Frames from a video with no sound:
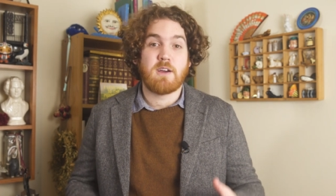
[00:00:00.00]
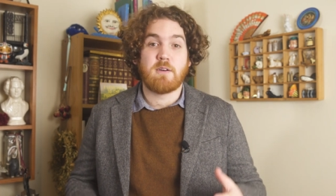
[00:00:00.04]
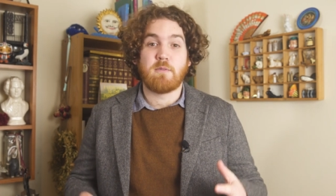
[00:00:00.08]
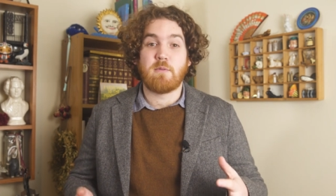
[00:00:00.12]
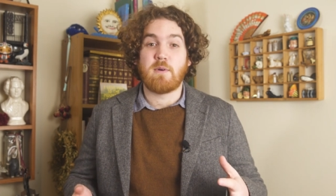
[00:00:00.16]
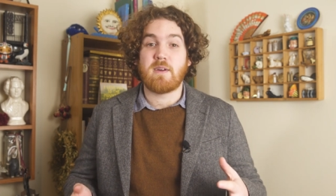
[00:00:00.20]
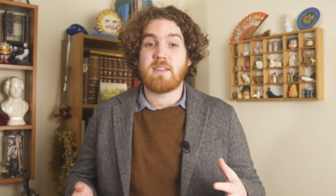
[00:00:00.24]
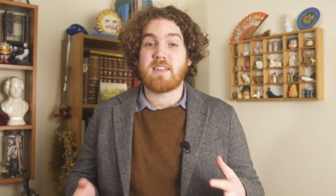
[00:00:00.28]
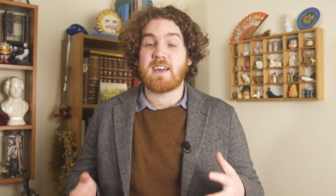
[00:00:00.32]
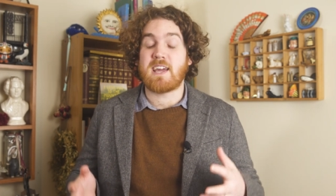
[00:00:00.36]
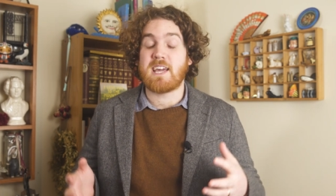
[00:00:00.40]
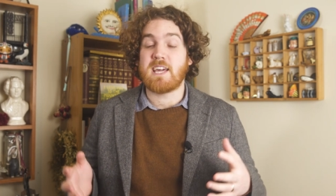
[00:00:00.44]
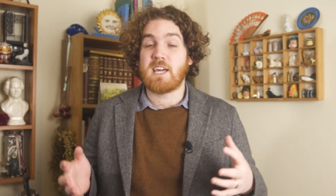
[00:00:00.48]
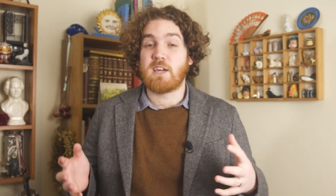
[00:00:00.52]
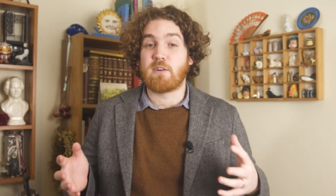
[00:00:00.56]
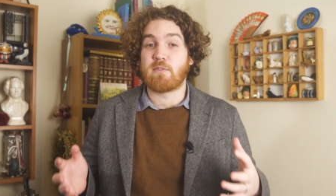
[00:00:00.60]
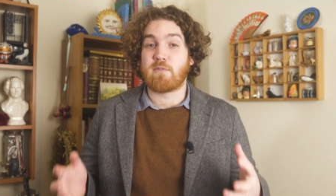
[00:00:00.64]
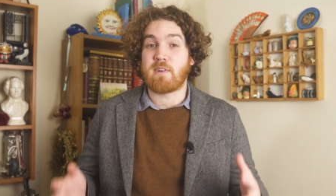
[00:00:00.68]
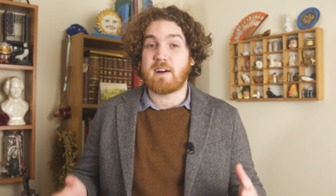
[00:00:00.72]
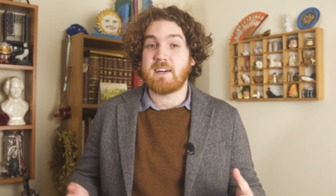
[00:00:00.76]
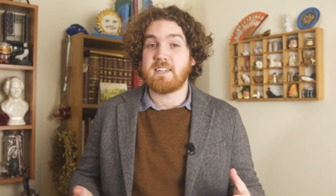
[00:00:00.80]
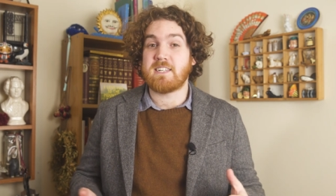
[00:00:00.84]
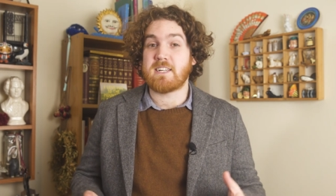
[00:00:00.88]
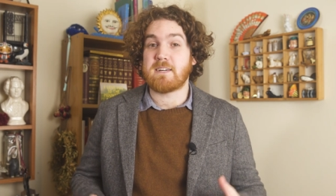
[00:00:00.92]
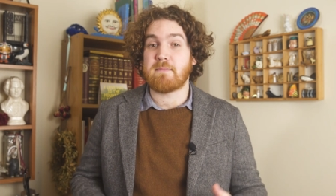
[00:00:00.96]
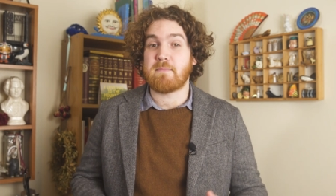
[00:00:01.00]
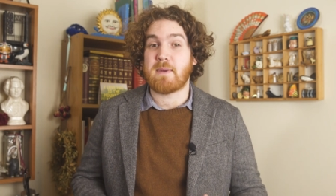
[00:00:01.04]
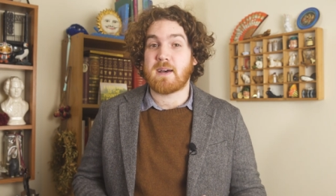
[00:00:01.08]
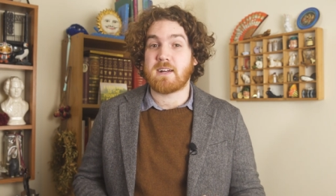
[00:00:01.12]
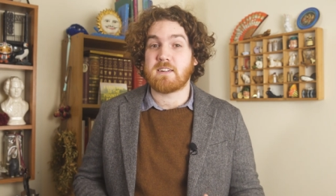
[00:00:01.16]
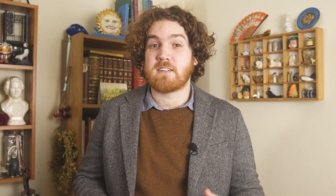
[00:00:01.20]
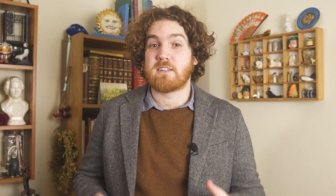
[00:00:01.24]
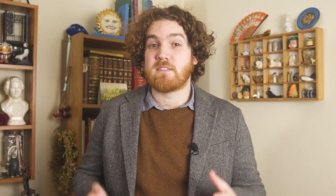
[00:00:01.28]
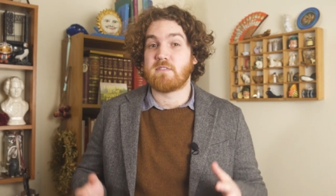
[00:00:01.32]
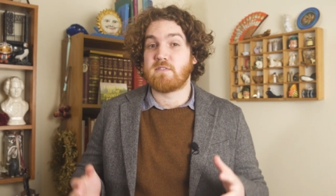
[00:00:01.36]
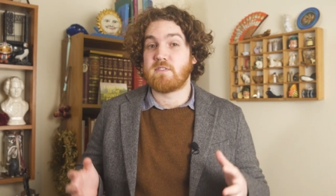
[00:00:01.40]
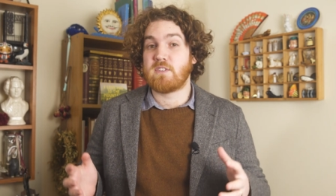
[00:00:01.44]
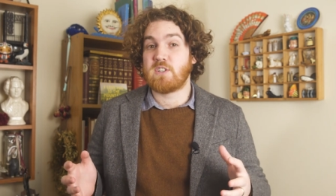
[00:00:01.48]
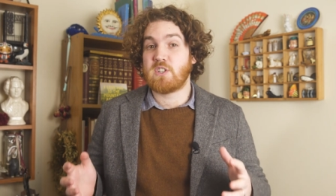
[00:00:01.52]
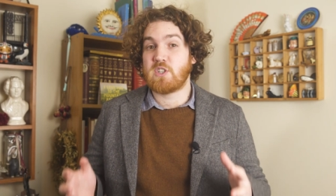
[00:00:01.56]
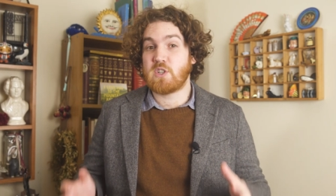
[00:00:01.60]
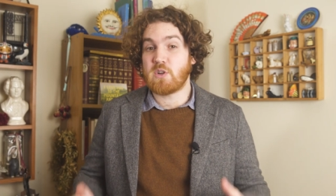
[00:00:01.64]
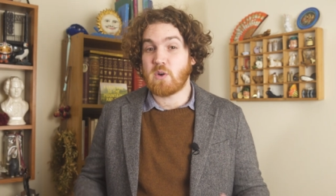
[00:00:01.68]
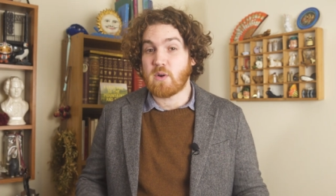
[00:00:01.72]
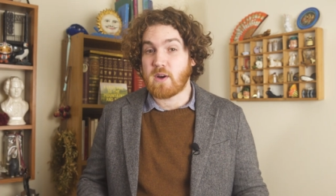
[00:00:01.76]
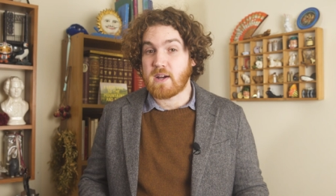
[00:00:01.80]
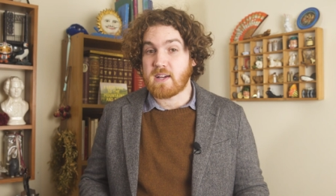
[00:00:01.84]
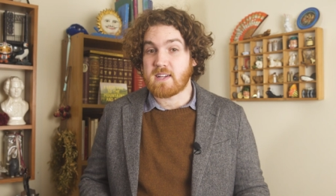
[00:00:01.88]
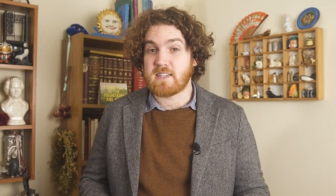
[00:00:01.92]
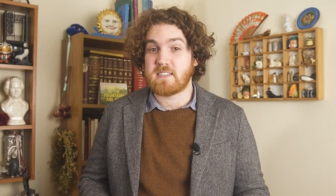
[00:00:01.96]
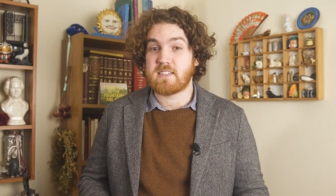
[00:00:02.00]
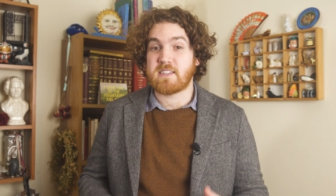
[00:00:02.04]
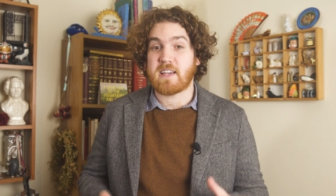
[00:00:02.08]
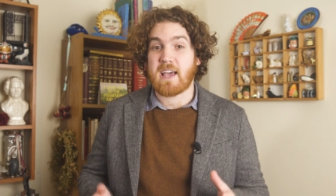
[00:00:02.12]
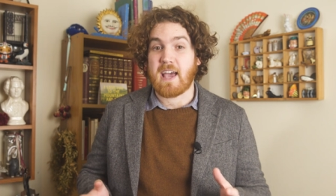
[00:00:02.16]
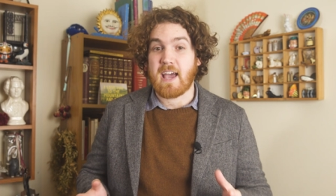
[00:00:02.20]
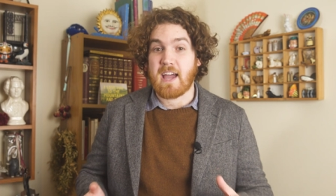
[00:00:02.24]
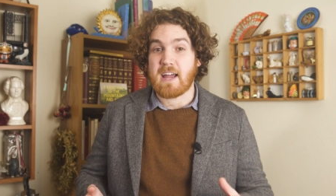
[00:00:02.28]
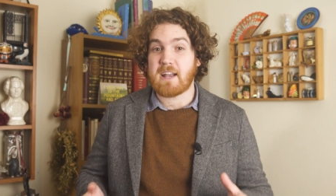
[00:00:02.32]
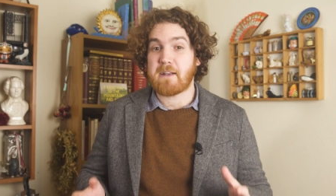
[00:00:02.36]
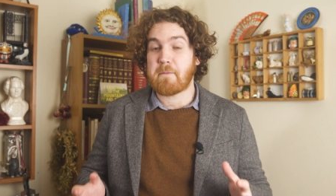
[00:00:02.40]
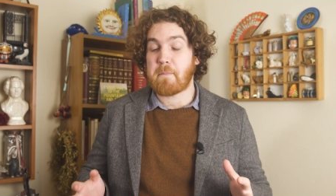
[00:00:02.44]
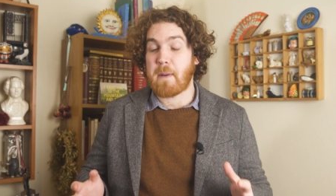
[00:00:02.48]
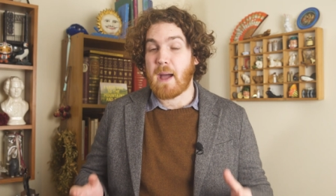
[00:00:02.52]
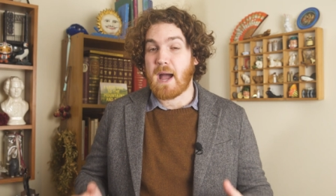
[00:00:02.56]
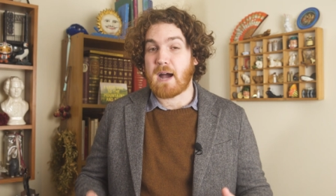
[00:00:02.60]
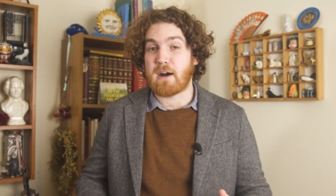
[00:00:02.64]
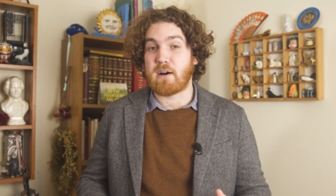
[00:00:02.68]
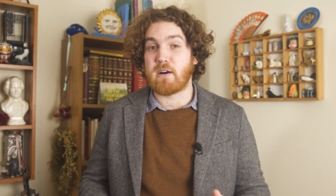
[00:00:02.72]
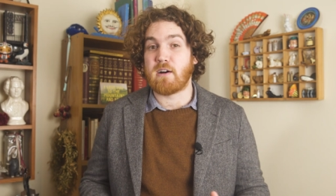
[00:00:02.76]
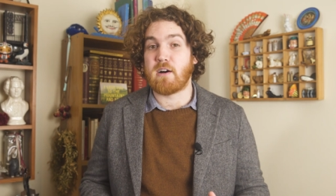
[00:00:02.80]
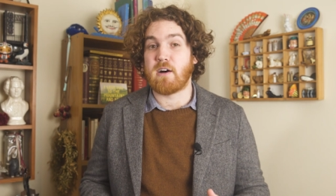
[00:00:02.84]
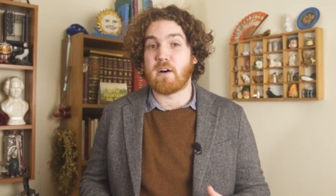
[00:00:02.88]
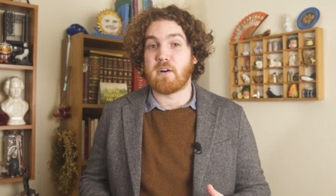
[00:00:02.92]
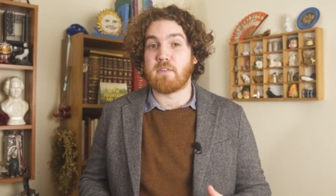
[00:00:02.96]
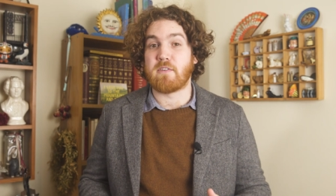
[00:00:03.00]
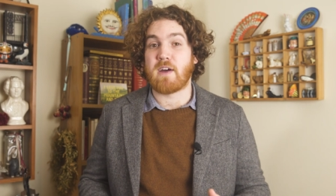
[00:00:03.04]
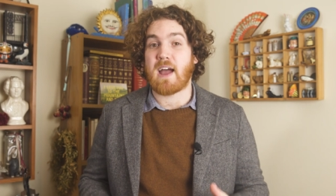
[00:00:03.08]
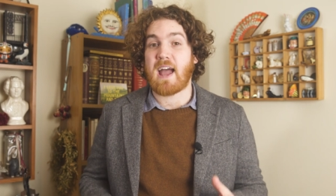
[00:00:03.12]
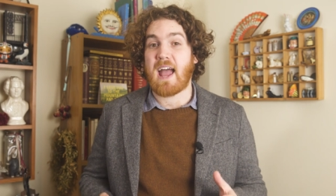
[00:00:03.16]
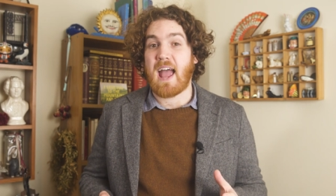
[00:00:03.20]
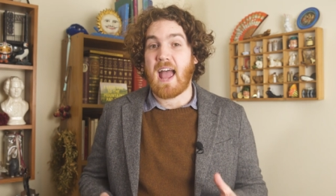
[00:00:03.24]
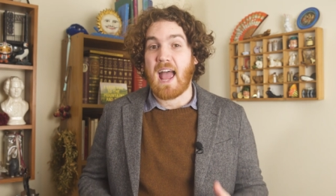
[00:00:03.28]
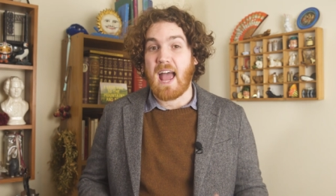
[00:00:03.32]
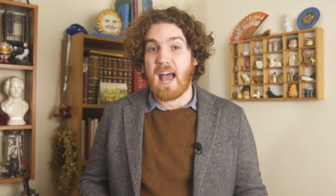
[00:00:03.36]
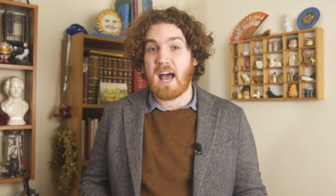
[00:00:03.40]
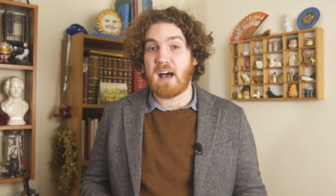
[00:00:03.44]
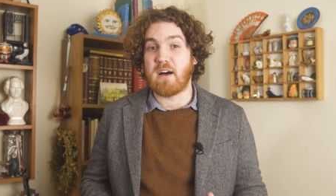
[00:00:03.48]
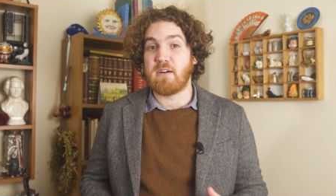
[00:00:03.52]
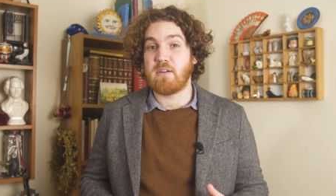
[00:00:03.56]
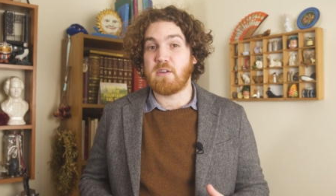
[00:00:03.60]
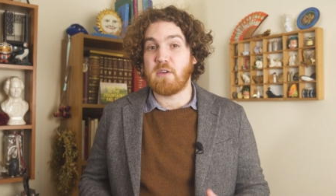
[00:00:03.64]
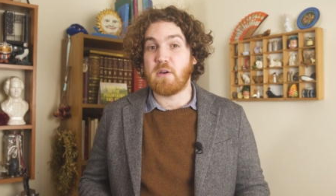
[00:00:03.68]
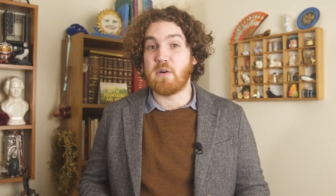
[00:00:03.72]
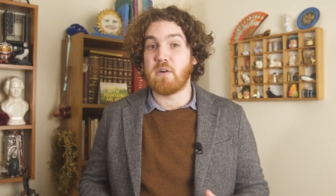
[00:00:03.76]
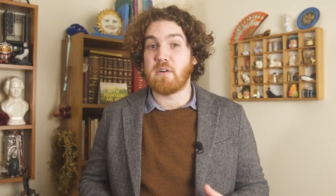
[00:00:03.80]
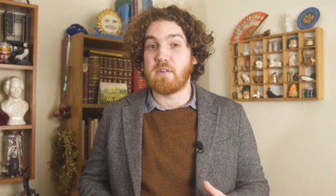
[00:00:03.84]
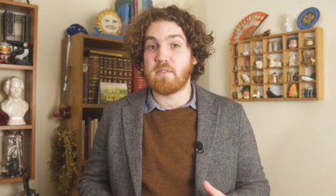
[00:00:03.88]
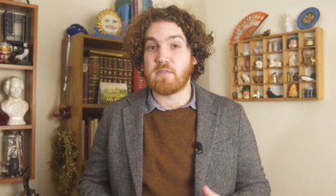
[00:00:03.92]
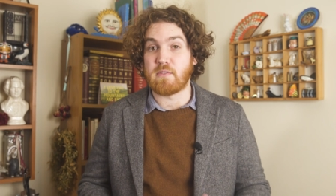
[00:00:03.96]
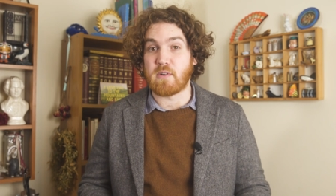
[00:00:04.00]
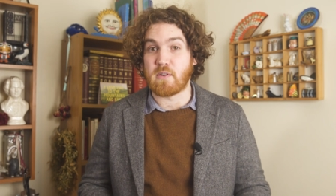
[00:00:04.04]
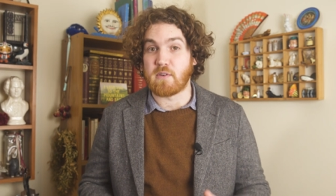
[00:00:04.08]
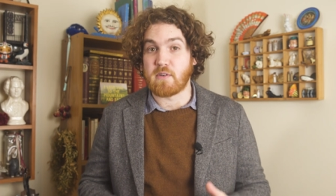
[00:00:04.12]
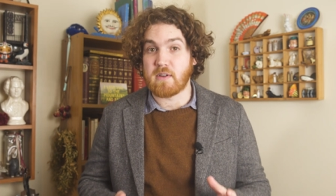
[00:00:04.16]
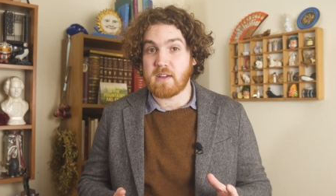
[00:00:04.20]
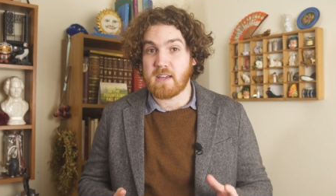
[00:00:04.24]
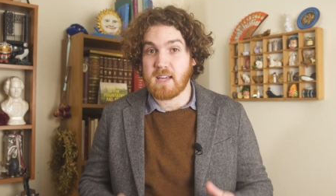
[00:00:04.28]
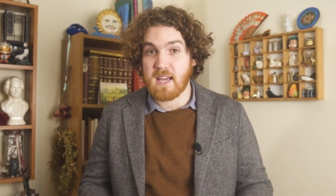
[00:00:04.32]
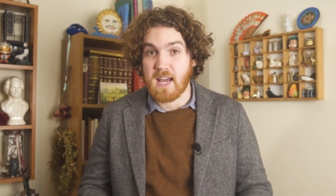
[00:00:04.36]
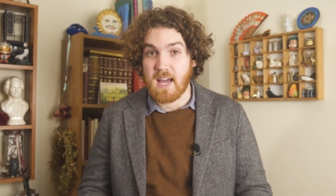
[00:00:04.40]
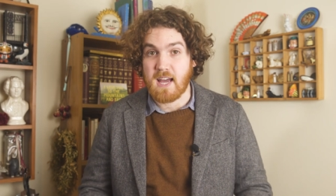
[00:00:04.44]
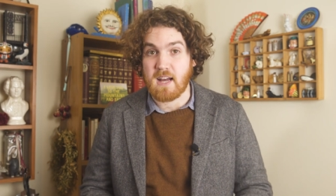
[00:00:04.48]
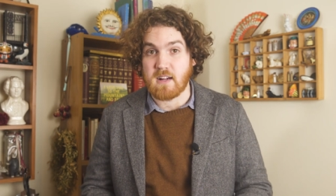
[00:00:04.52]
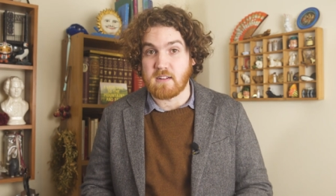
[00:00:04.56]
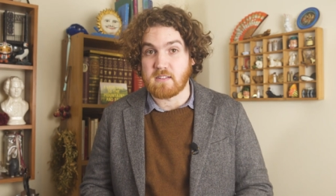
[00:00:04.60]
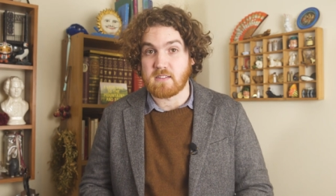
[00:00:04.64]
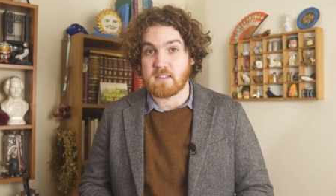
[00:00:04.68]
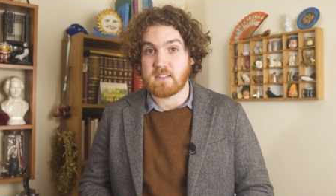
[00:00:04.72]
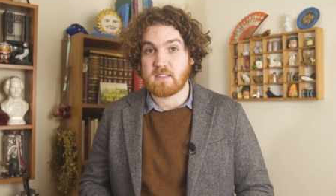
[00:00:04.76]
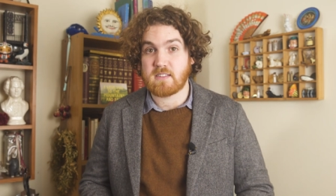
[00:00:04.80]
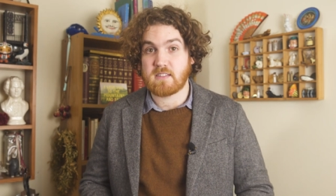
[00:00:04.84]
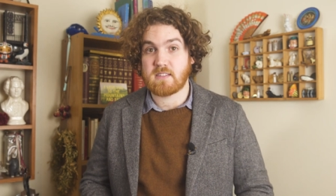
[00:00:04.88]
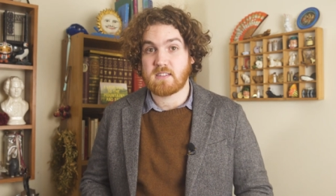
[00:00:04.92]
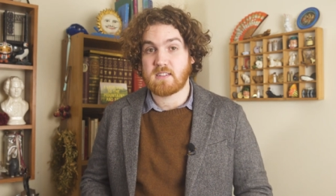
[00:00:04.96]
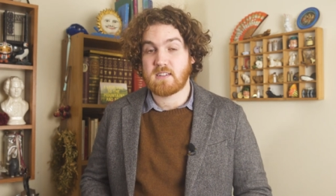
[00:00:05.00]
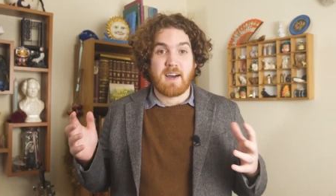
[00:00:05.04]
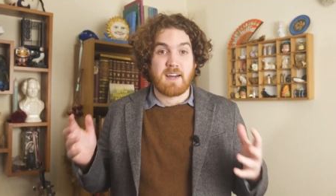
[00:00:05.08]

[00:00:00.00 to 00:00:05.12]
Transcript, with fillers: with a great amount of choice and power over how your vote counts.